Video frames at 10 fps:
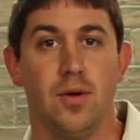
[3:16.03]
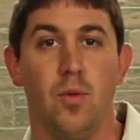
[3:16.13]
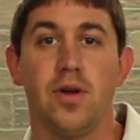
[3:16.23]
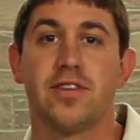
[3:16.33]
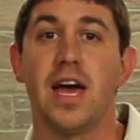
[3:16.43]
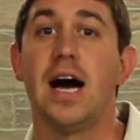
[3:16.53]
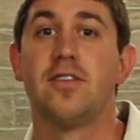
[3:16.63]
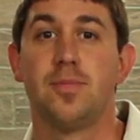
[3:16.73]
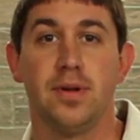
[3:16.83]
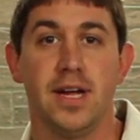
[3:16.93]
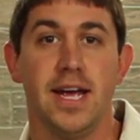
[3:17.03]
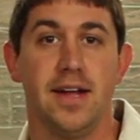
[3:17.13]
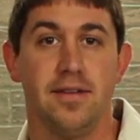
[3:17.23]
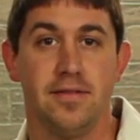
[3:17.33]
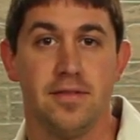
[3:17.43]
What is God's
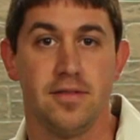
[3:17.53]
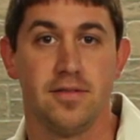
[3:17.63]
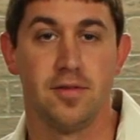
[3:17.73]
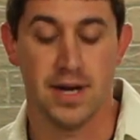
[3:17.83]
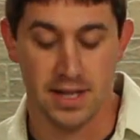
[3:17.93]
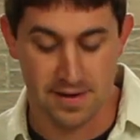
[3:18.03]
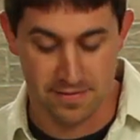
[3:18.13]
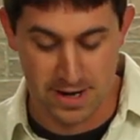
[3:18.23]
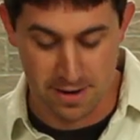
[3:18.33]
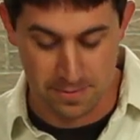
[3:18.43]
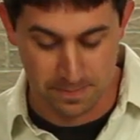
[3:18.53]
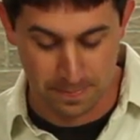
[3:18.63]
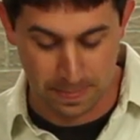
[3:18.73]
plan for my life now?